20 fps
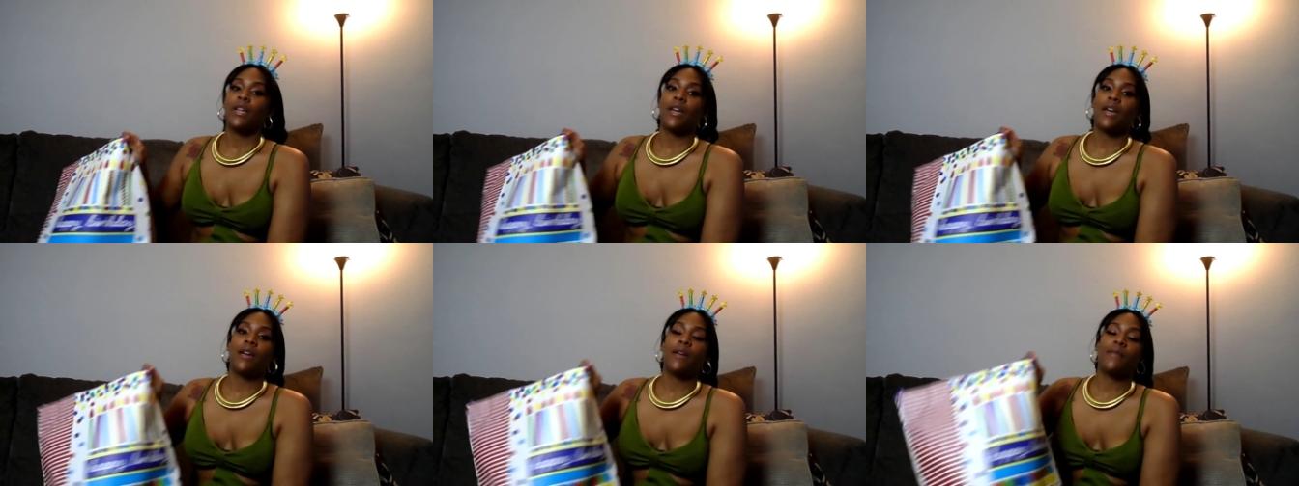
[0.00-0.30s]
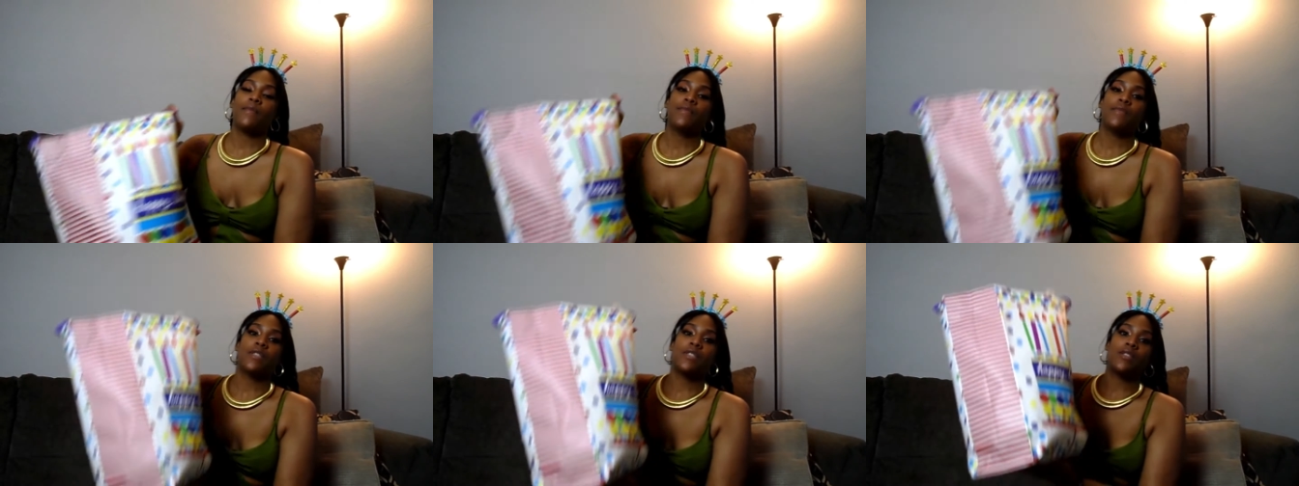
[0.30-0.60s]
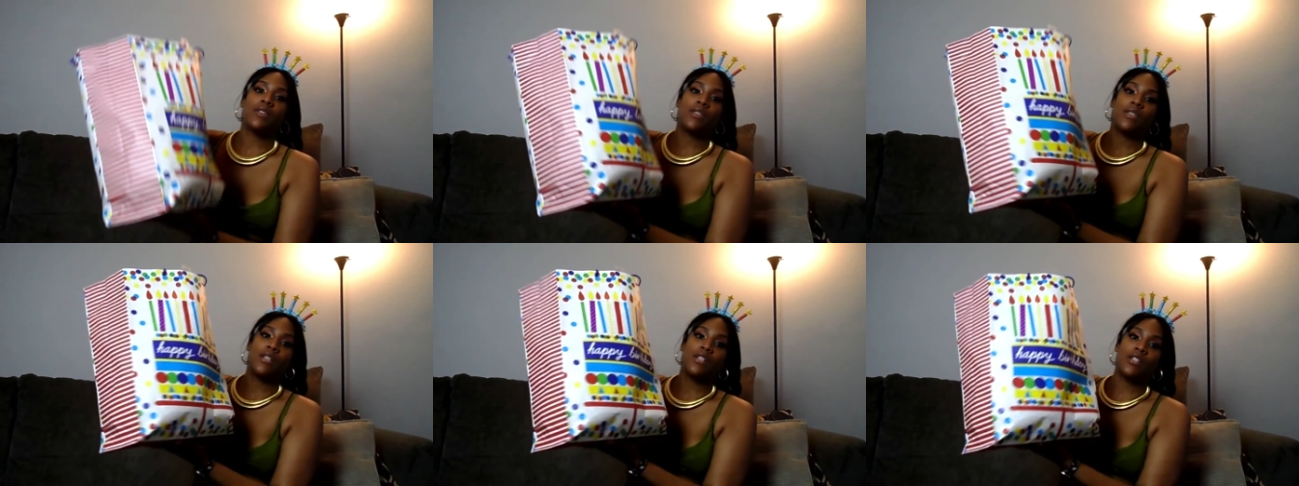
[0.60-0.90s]
Okay,
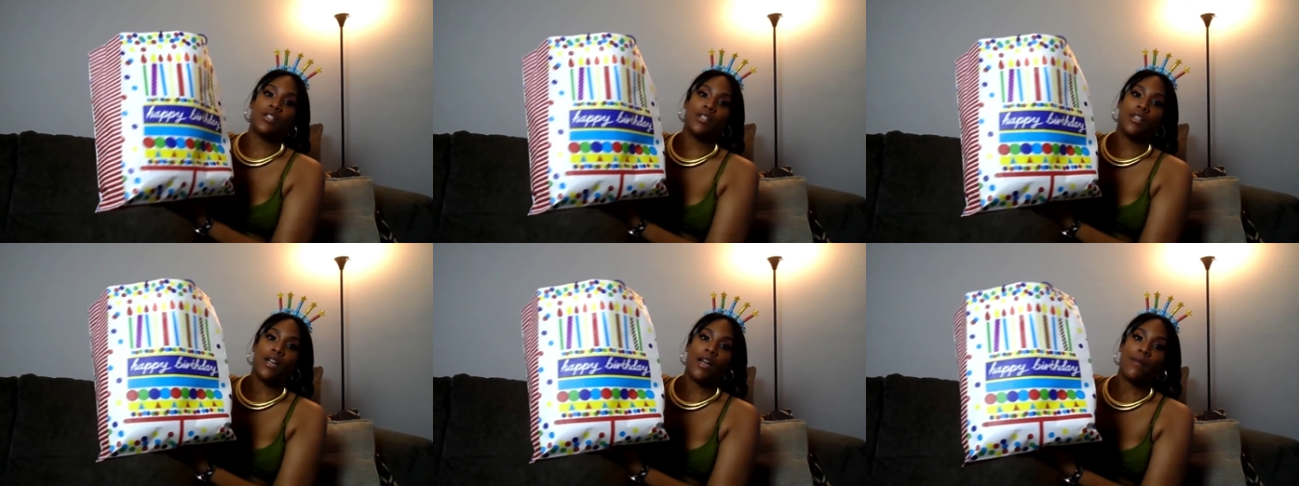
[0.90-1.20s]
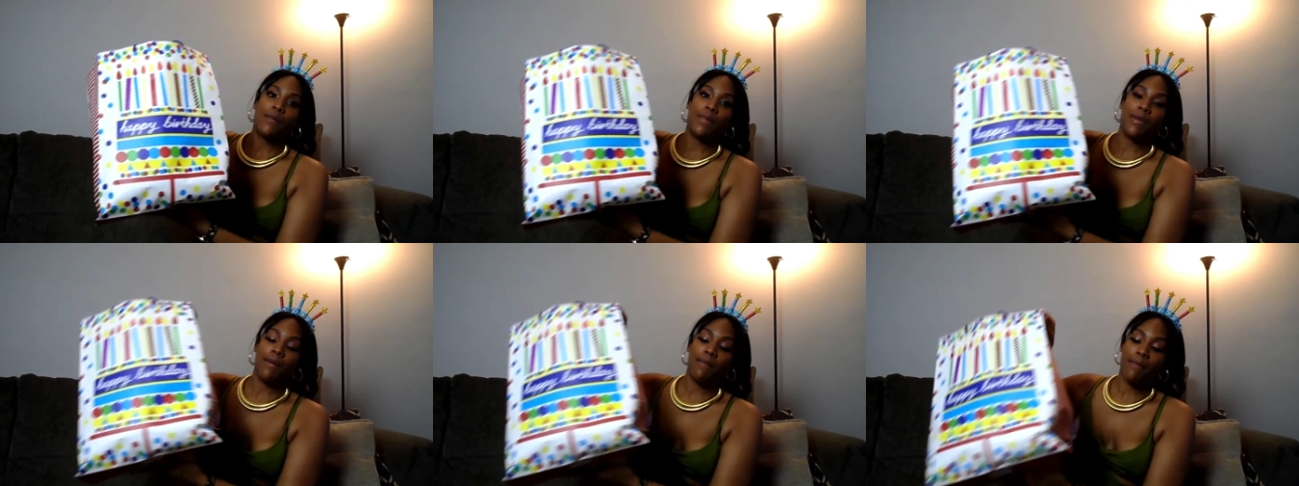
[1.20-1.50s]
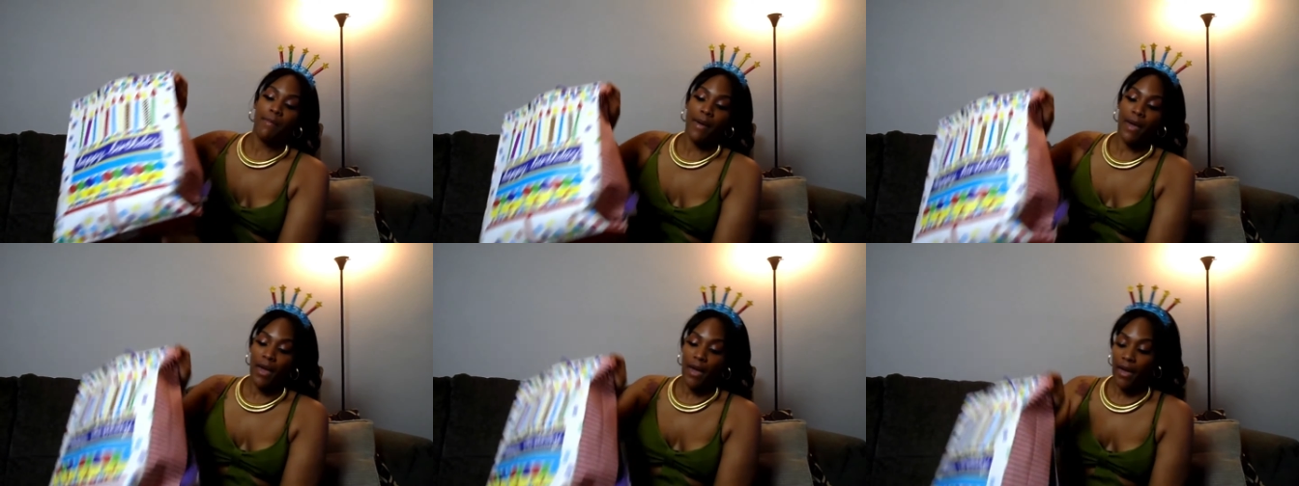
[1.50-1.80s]
so then she got me a
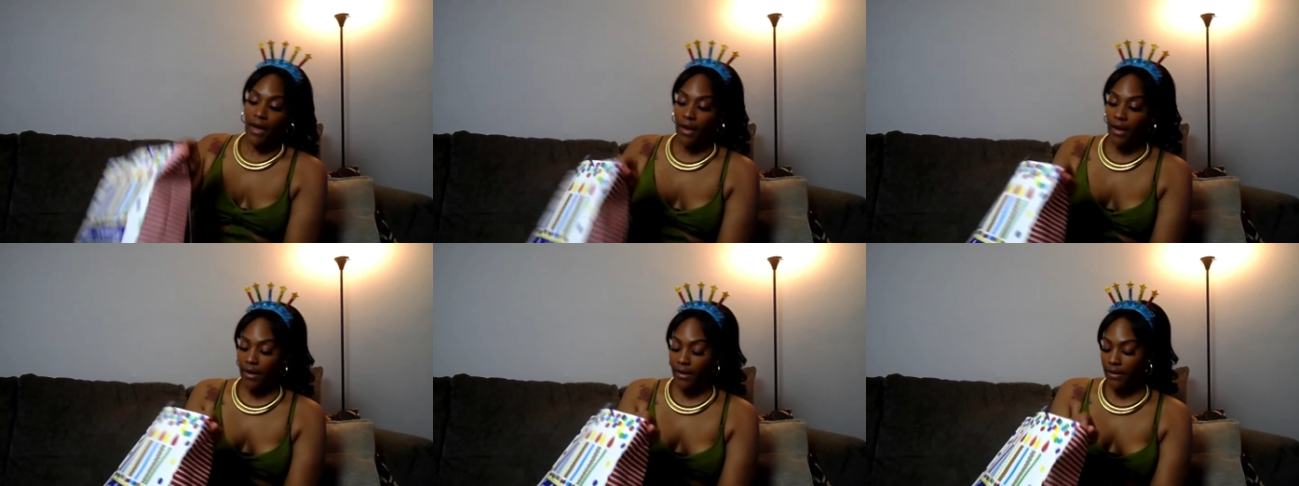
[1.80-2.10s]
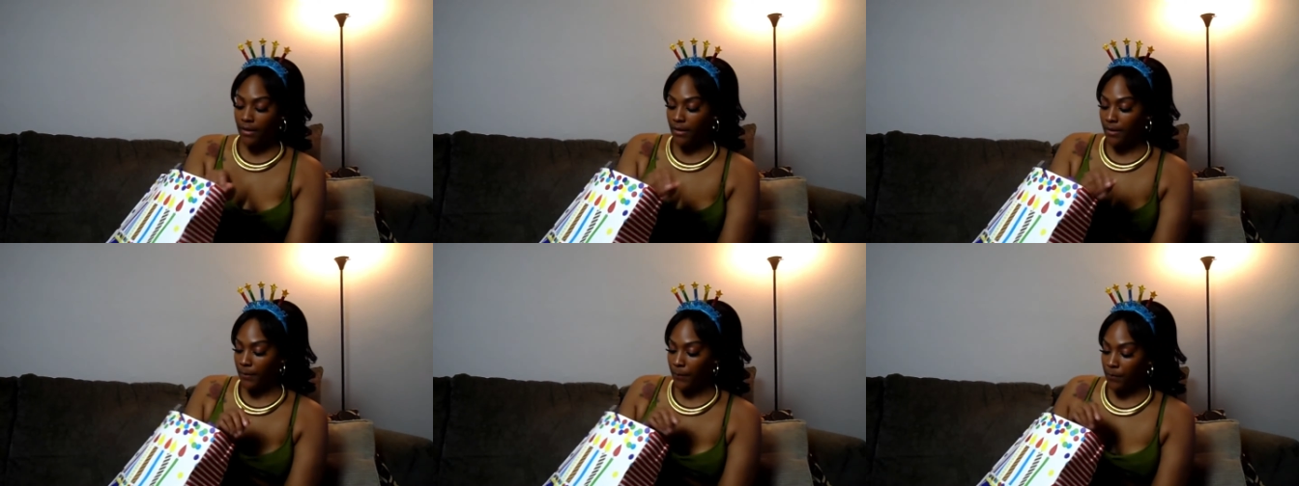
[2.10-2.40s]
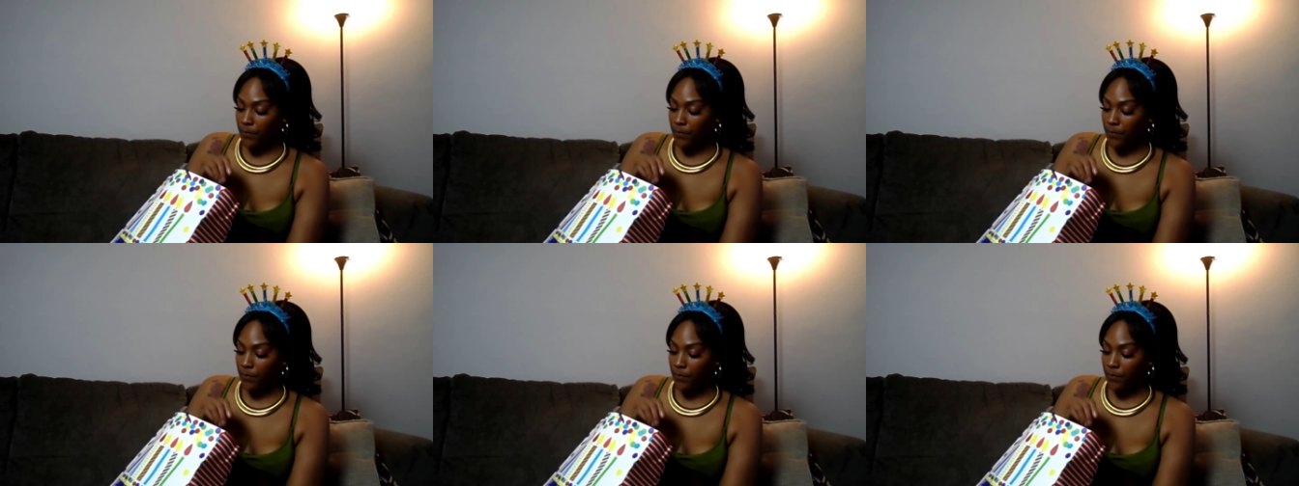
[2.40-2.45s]
bag.